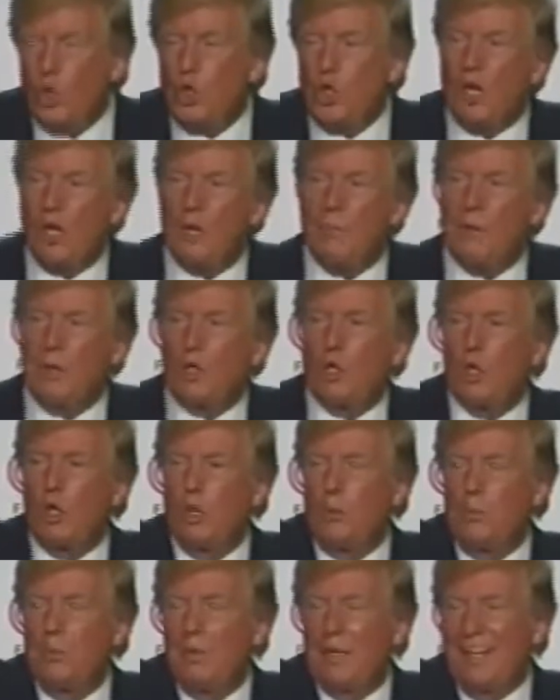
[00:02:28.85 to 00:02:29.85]
You're talking about
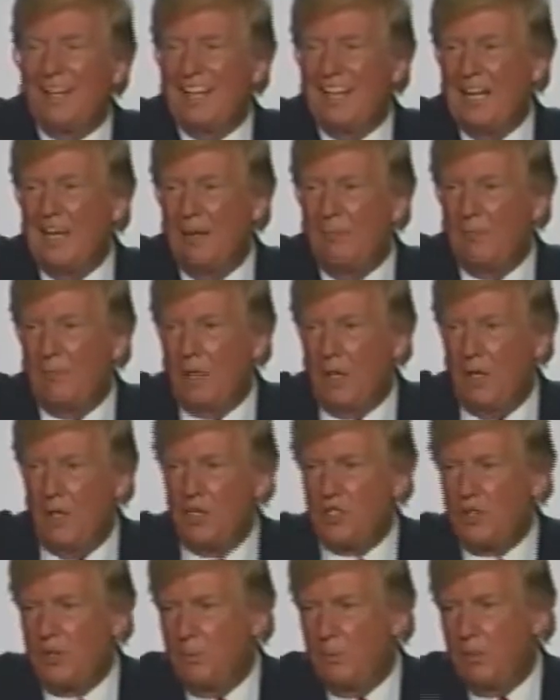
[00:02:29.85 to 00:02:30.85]
global economic
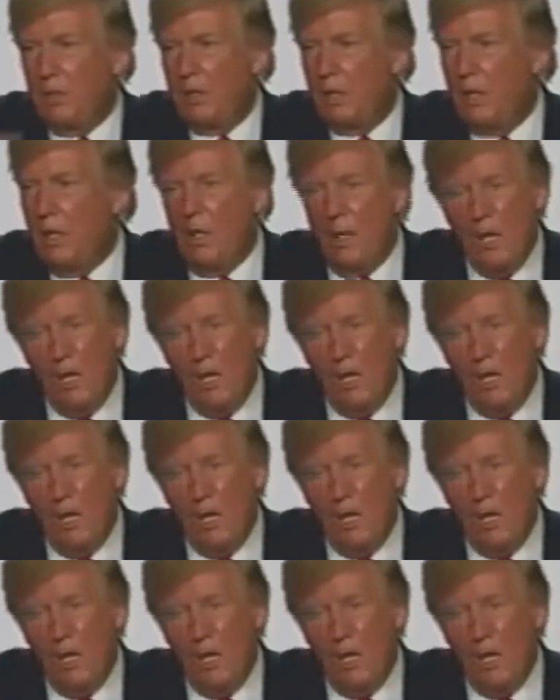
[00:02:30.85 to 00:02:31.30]
instability?